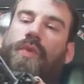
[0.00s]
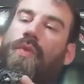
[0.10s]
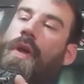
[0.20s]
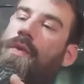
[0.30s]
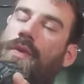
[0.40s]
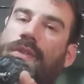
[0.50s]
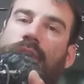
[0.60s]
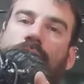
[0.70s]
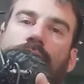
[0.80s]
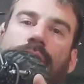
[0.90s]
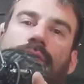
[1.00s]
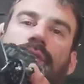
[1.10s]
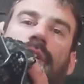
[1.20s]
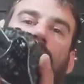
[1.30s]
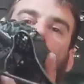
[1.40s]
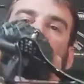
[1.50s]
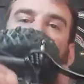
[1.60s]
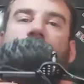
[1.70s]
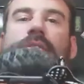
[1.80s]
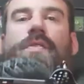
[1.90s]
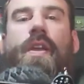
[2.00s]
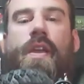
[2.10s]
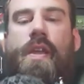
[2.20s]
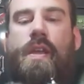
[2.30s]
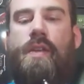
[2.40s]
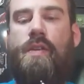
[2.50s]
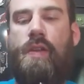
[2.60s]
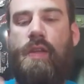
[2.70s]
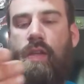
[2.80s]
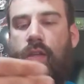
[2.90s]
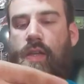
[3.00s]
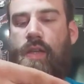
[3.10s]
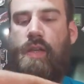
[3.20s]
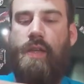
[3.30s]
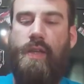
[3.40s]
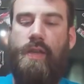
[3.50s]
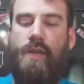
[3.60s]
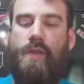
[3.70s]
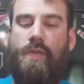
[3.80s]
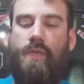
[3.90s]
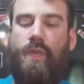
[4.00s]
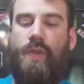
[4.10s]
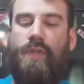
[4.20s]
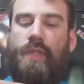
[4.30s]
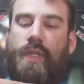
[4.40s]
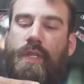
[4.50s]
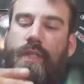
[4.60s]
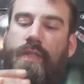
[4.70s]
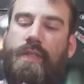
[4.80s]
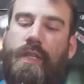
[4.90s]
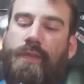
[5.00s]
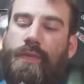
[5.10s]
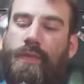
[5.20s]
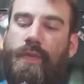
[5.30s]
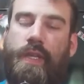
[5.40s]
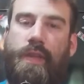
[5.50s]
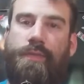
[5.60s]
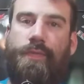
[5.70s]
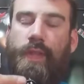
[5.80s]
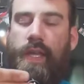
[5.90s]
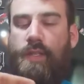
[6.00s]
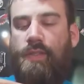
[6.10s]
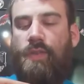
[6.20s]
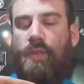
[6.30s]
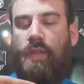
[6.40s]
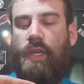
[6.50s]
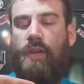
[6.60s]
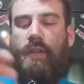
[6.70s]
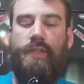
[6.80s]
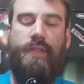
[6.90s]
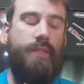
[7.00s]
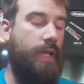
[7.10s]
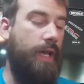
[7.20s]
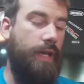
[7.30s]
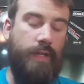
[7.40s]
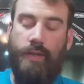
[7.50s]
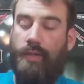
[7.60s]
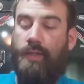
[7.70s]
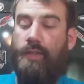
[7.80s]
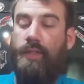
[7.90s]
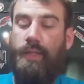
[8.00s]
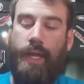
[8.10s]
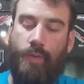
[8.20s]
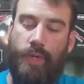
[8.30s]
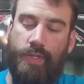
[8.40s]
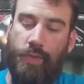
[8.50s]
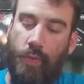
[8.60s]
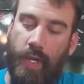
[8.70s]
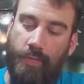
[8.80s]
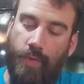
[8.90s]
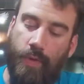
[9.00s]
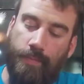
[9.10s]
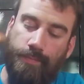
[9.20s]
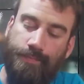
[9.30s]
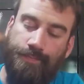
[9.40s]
right where it says UGRC right here, or instead of it laying flat, it's going to lay on its side. That way it's away from